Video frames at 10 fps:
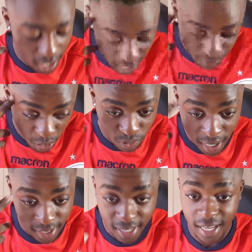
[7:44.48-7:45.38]
I'm not
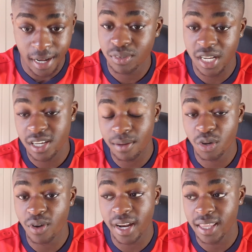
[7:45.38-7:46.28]
right in the head. I'm telling you, I'm
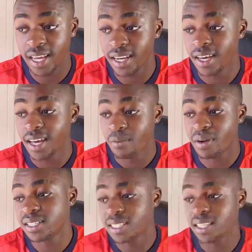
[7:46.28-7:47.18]
not right in the head.
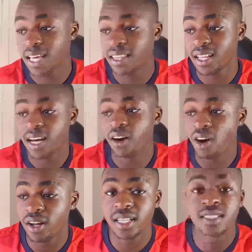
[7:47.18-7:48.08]
But I said that, and they're like,
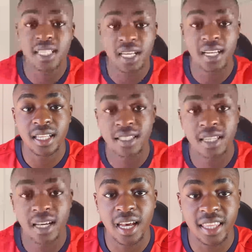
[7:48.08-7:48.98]
oh, let's see
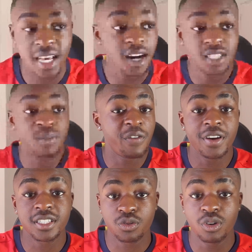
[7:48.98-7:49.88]
it. And they asked my
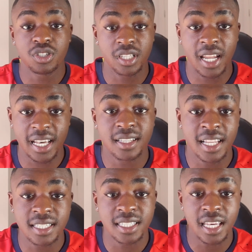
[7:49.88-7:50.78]
friends as well to like,
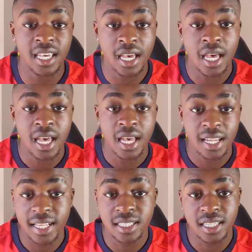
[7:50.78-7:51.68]
let's see
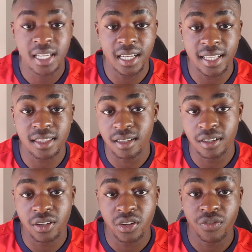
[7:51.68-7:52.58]
like
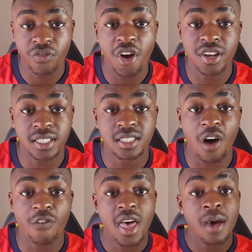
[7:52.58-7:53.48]
the phone and
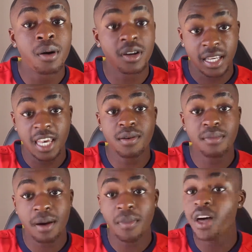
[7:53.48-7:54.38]
stuff. But keep in
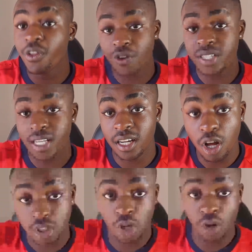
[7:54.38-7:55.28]
mind, my other friends are a
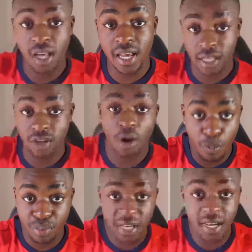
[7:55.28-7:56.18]
lot taller and they're a
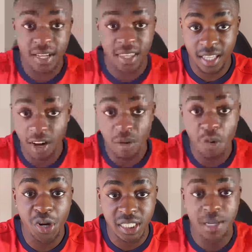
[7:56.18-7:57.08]
lot bigger. They're a lot
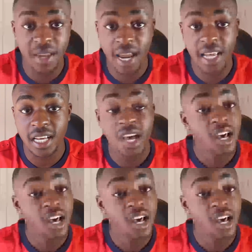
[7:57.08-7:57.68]
more intimidating.